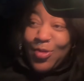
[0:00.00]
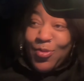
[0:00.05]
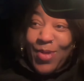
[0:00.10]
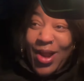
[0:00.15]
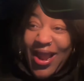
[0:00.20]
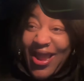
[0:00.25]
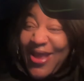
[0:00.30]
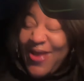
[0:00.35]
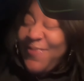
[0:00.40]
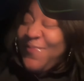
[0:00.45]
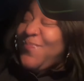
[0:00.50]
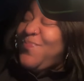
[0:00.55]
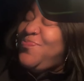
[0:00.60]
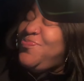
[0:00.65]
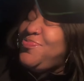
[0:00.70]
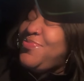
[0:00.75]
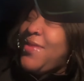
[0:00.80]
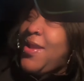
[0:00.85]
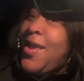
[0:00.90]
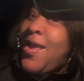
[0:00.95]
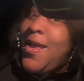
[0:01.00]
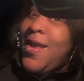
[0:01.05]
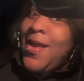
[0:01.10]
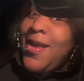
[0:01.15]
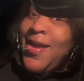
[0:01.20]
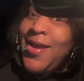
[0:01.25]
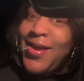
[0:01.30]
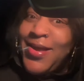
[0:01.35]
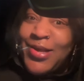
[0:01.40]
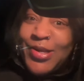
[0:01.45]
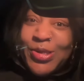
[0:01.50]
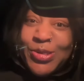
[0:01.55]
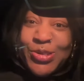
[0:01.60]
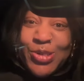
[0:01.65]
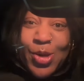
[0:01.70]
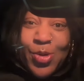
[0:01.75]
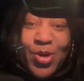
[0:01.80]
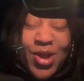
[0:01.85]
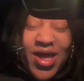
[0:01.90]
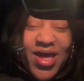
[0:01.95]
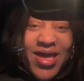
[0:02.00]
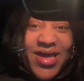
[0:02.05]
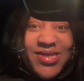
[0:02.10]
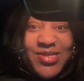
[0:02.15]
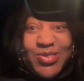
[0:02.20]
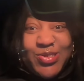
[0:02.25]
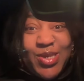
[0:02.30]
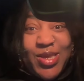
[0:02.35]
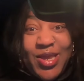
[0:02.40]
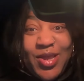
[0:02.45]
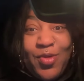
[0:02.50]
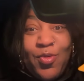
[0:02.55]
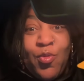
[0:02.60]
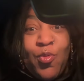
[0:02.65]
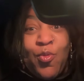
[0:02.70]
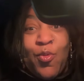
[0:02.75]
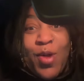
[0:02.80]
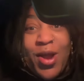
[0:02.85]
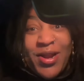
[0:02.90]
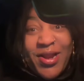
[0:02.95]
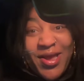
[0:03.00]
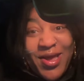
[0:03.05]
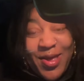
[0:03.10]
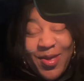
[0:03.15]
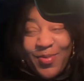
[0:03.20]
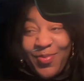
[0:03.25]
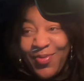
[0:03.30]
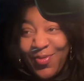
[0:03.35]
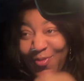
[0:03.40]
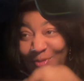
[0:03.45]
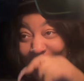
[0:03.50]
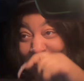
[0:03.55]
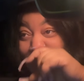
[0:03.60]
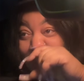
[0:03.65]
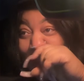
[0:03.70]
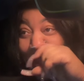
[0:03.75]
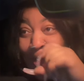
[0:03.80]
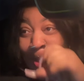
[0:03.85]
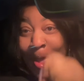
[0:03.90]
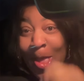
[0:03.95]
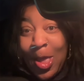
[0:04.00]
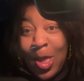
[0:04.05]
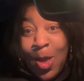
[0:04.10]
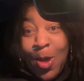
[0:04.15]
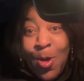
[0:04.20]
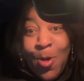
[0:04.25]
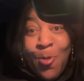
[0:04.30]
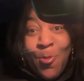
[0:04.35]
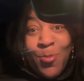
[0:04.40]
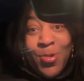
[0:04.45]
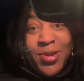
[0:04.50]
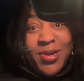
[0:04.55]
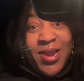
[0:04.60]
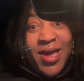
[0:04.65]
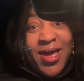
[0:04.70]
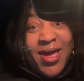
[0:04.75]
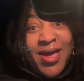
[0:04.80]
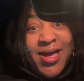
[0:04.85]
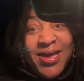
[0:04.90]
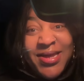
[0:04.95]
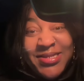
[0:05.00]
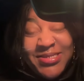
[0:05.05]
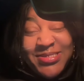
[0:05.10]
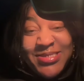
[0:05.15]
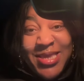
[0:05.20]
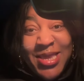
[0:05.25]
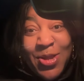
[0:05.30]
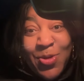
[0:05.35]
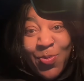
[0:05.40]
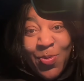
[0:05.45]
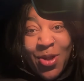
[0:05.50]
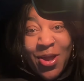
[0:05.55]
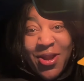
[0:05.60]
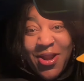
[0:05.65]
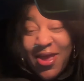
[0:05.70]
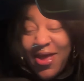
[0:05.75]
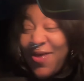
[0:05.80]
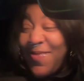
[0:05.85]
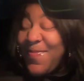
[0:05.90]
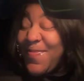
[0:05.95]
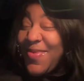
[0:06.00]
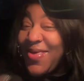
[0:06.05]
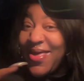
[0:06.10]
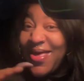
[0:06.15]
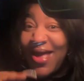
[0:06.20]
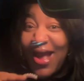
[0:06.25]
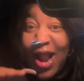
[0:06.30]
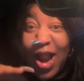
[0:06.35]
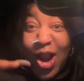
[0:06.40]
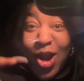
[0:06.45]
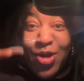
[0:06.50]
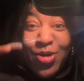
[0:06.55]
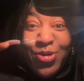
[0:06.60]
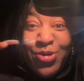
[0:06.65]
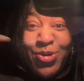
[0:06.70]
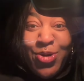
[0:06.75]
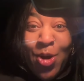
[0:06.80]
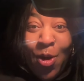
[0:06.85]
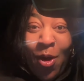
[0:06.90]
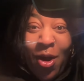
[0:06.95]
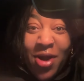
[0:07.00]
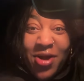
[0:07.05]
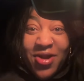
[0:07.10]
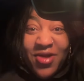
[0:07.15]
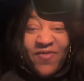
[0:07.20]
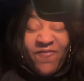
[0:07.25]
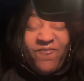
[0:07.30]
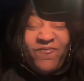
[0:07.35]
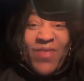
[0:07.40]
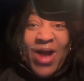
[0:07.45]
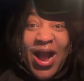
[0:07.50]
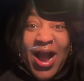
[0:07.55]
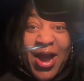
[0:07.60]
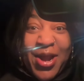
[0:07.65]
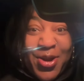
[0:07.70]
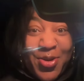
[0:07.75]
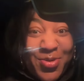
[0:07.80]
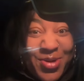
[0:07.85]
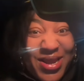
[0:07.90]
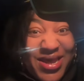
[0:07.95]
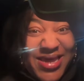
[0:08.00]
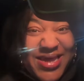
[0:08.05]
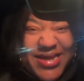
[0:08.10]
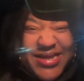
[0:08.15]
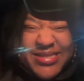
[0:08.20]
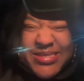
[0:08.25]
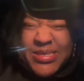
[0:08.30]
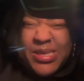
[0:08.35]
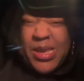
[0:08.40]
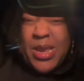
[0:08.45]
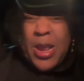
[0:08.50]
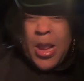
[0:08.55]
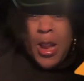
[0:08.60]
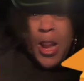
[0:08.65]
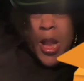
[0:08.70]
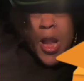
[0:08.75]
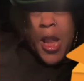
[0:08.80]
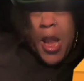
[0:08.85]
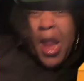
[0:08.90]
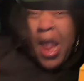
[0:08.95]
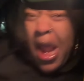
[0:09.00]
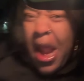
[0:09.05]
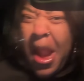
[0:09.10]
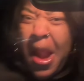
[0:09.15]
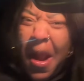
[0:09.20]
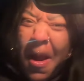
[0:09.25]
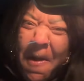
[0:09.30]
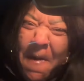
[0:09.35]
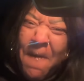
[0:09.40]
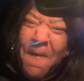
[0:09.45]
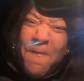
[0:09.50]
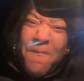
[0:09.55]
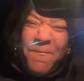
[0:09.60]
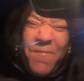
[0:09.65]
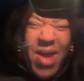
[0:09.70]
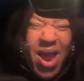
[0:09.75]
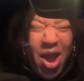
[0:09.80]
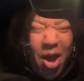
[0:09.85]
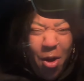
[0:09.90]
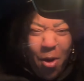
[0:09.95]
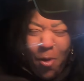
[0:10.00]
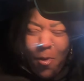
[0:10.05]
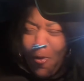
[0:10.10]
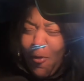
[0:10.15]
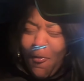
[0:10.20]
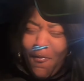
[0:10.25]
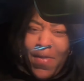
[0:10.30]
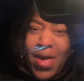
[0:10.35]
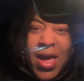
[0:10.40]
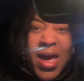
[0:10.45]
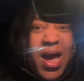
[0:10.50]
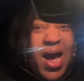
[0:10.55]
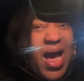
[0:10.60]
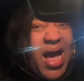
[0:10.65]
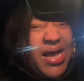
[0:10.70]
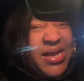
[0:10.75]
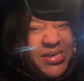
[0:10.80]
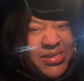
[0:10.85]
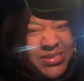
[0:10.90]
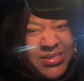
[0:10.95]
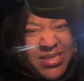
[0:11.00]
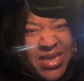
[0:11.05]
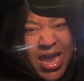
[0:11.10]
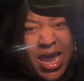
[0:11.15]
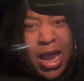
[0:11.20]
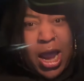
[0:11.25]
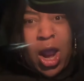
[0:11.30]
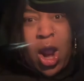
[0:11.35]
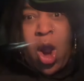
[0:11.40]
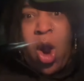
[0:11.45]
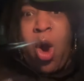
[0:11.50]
right? So the auntie run up, right? When the auntie run up, her daughter fired on the auntie. Boom! I said,